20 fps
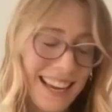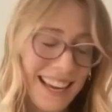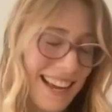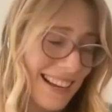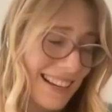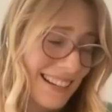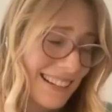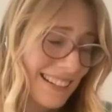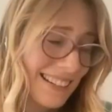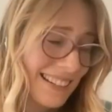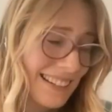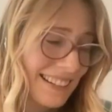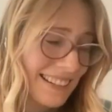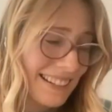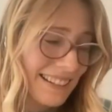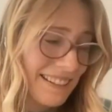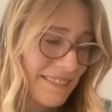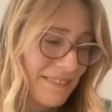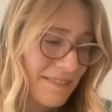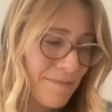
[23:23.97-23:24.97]
And
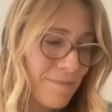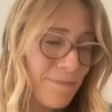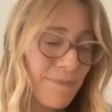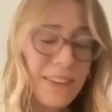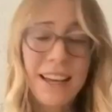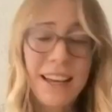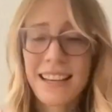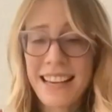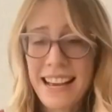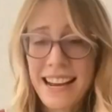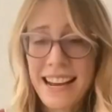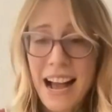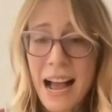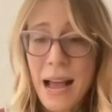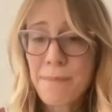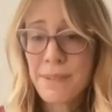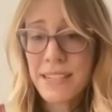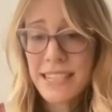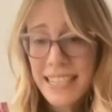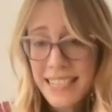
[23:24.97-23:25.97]
again,
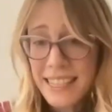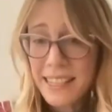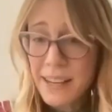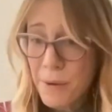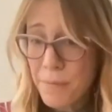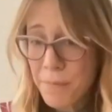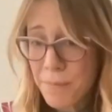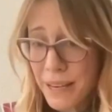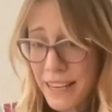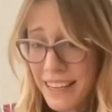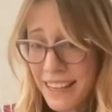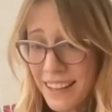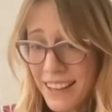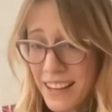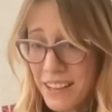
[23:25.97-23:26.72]
I'm Teacup Bee,